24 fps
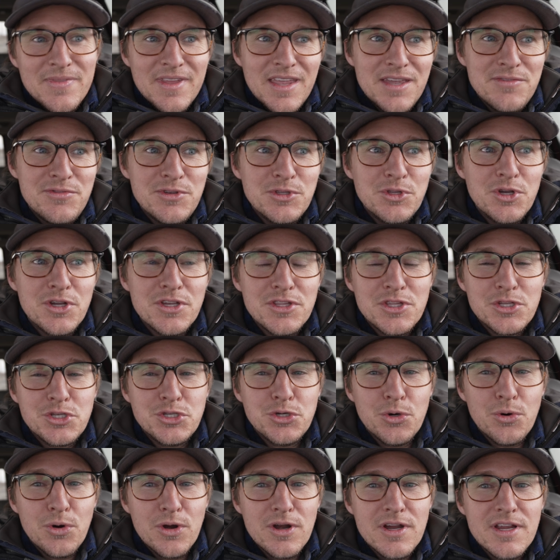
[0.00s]
if you look at the
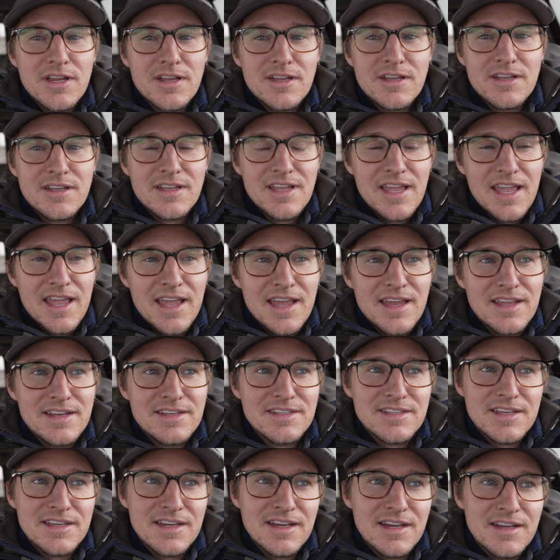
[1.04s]
torque
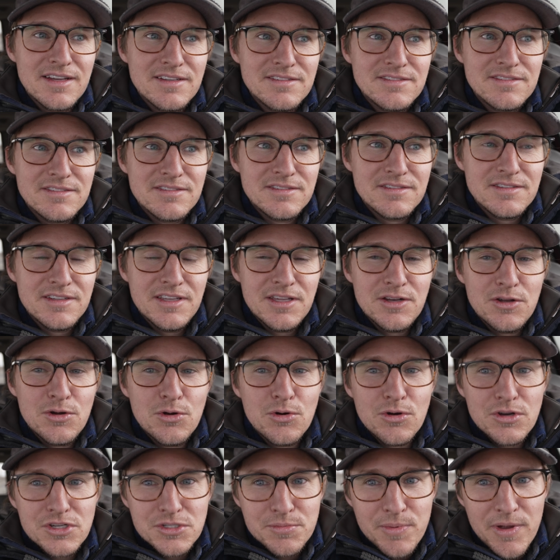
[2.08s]
and
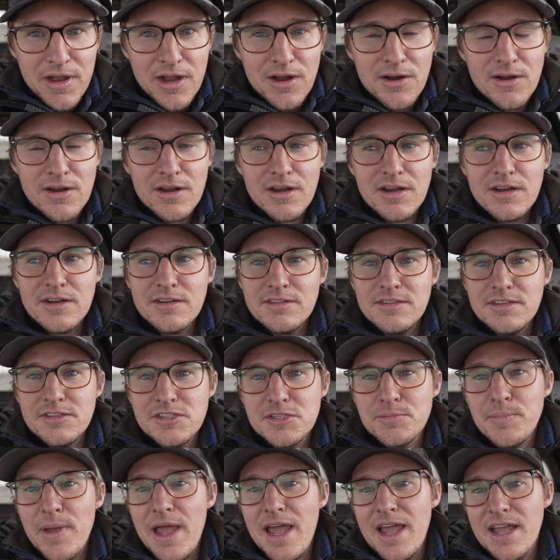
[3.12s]
horsepower
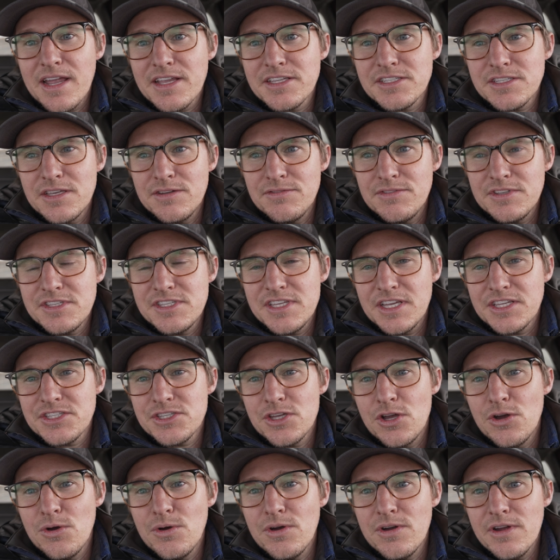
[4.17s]
specs of a
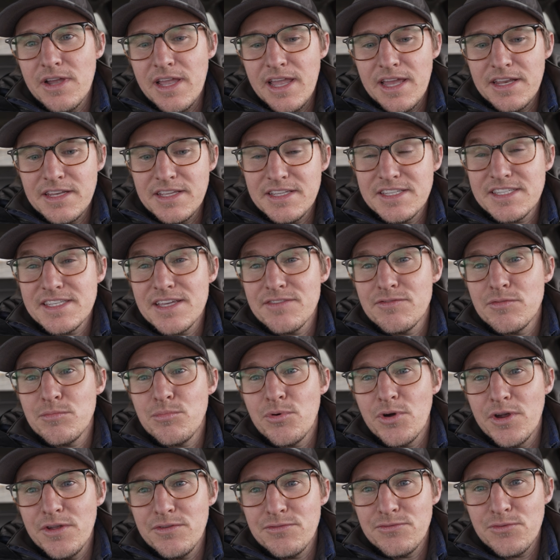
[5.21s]
6.0 and a
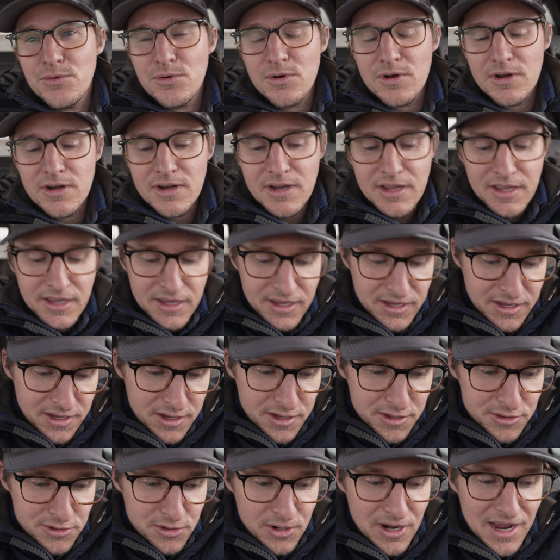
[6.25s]
7.4,
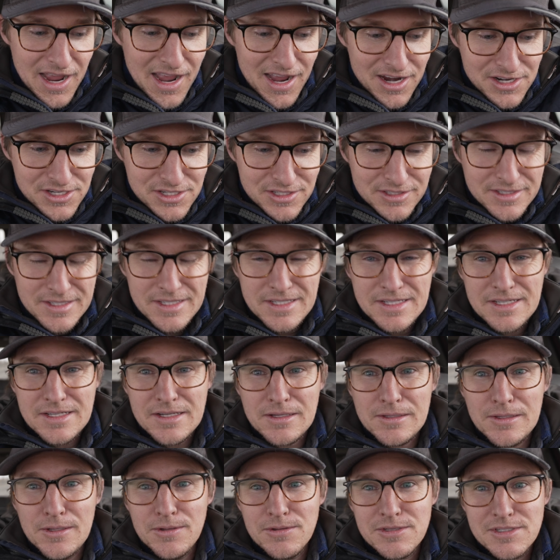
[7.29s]
they're actually
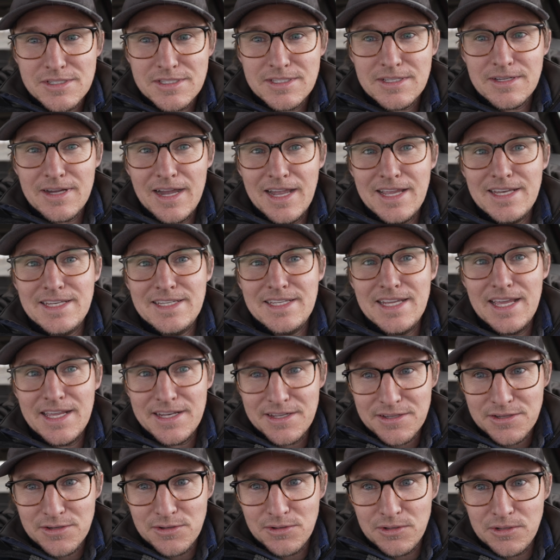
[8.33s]
close to
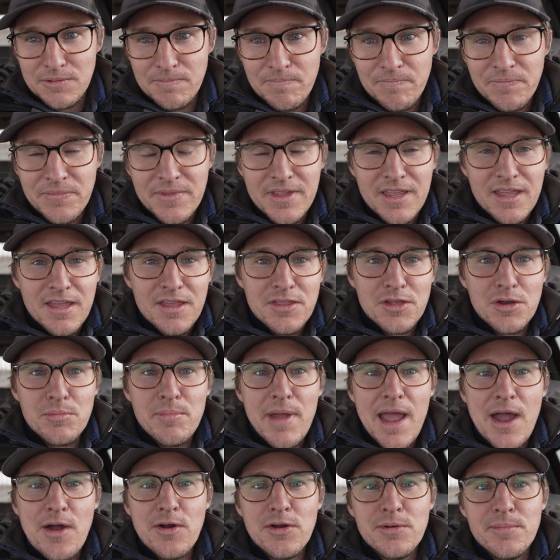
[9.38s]
identical. Their
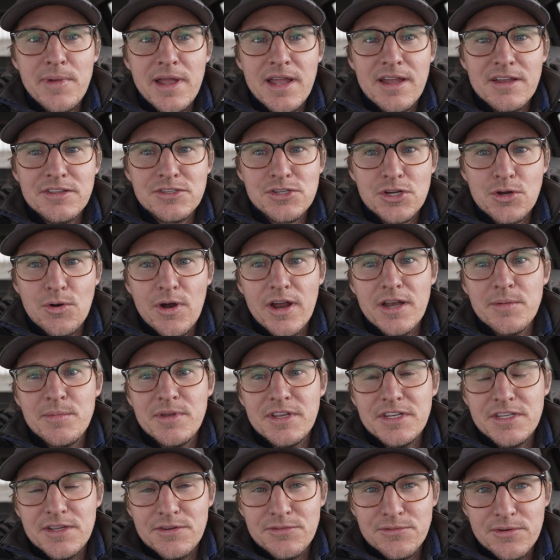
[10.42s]
power bands are quite a
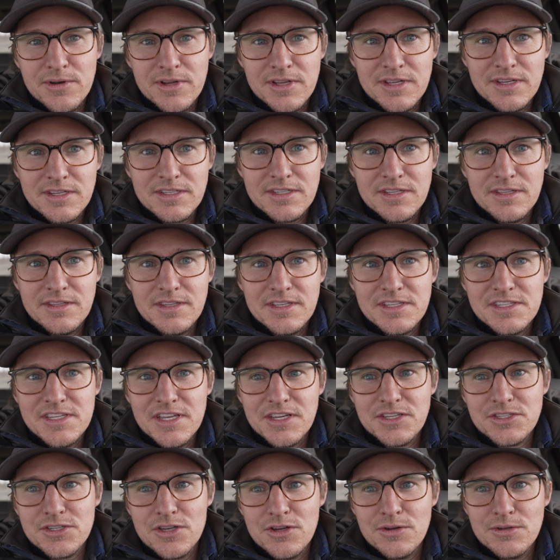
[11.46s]
bit different. The
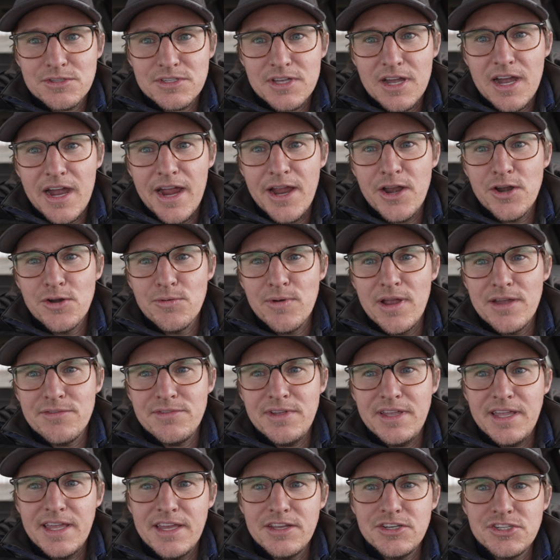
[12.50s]
6.0 is a higher
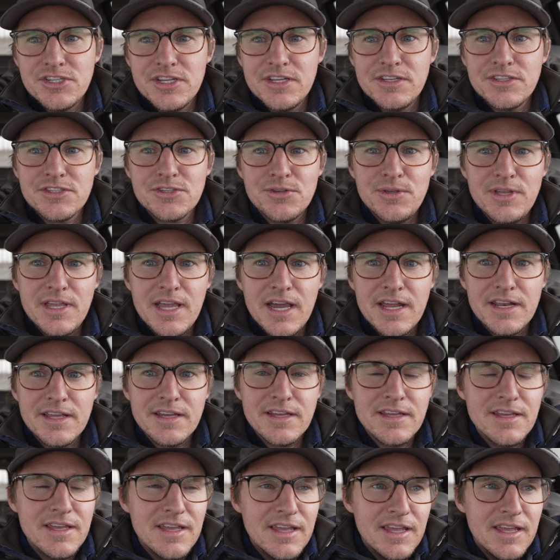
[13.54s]
revving engine, so you got to